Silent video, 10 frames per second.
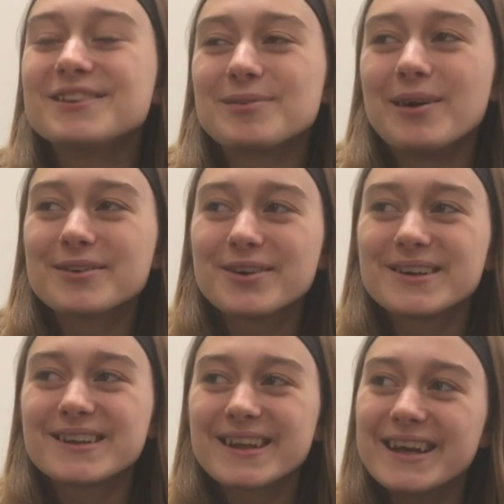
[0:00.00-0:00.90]
it was probably
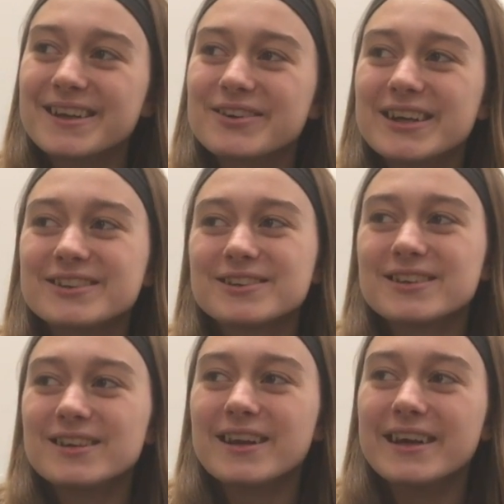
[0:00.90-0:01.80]
going to the AQH,
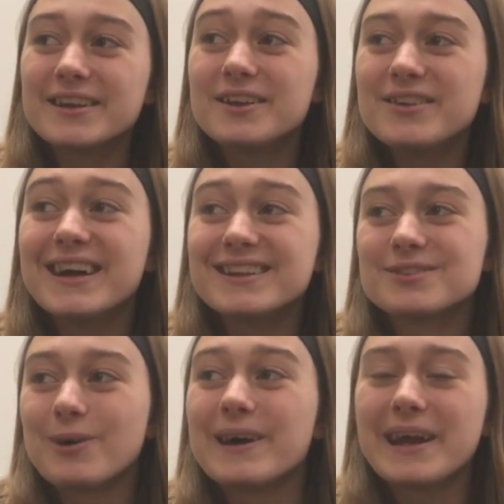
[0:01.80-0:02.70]

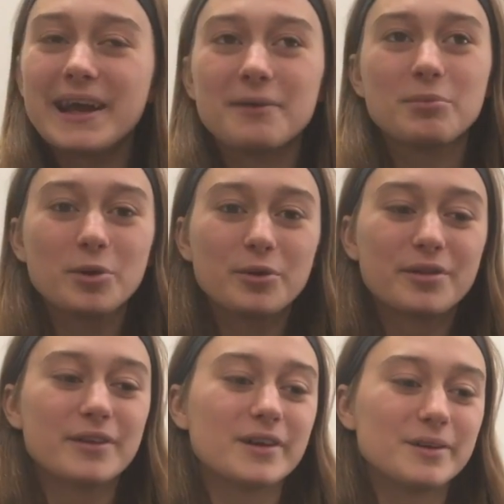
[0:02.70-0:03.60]
AQHYA
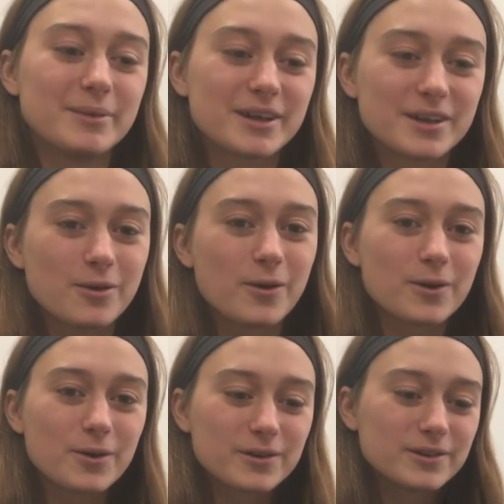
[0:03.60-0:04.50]
booth, the American Quarter
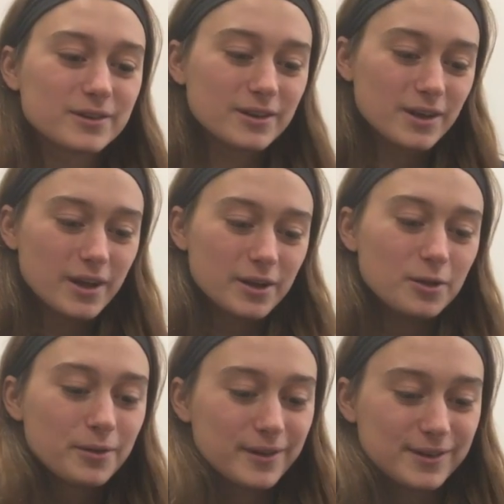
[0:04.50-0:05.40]
Horse
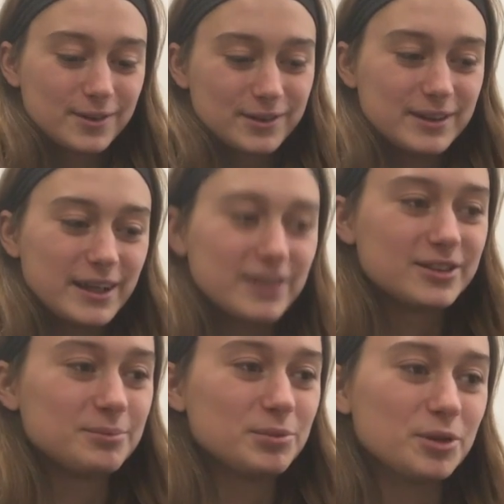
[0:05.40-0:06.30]
Youth
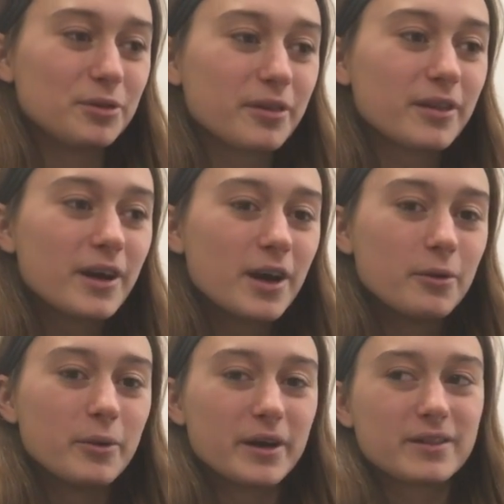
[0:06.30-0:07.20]
Association booth,
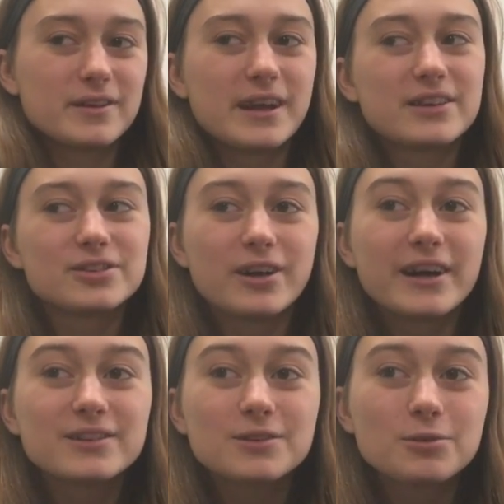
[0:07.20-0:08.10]
with the National
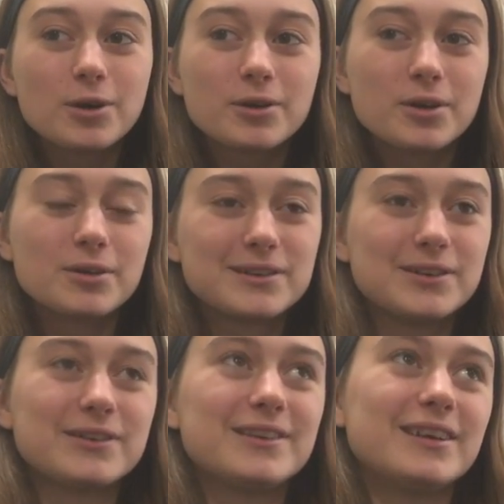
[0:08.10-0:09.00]
High School Rodeo
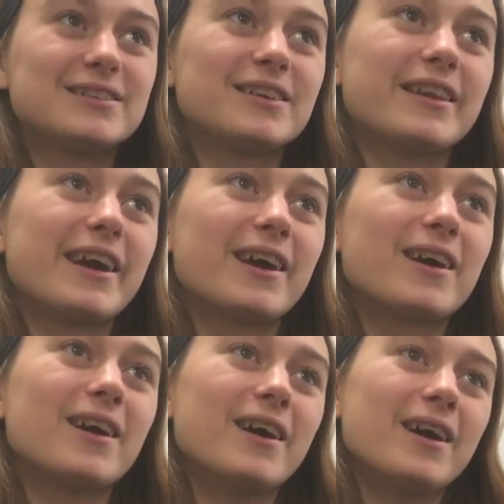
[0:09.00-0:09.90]
Association there,